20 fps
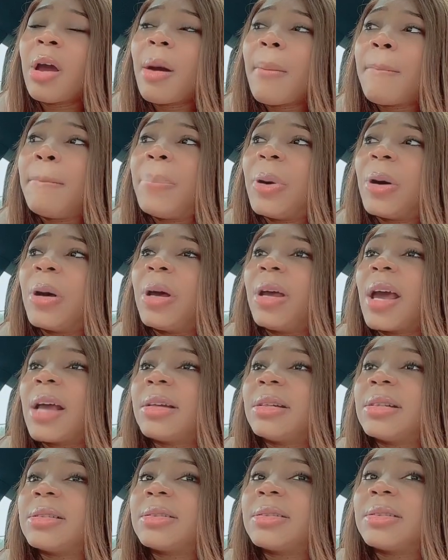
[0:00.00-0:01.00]
But
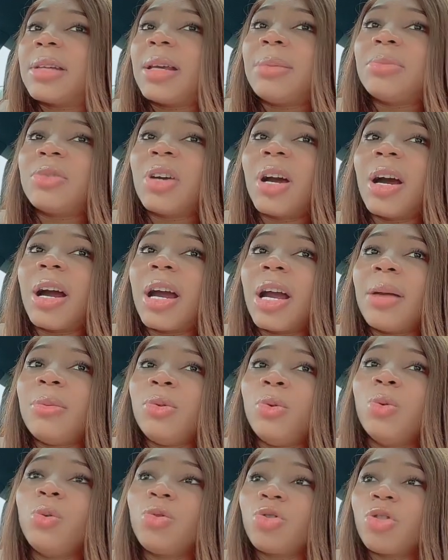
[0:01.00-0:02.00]
at the same time,
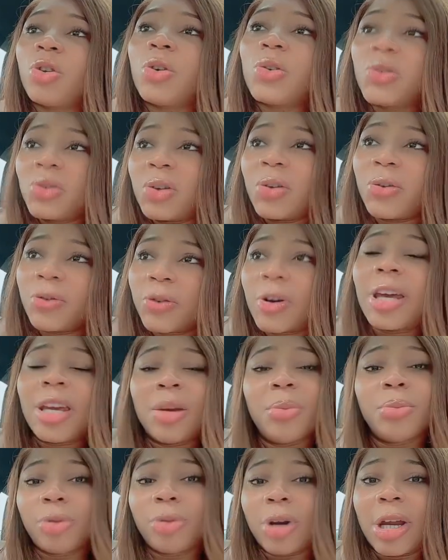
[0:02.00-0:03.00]
you chose to fight
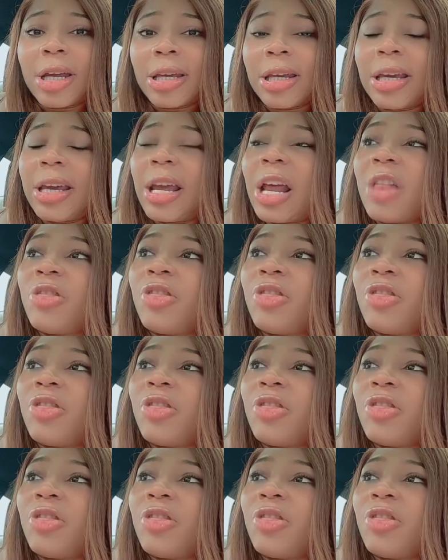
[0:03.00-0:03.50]
and break it,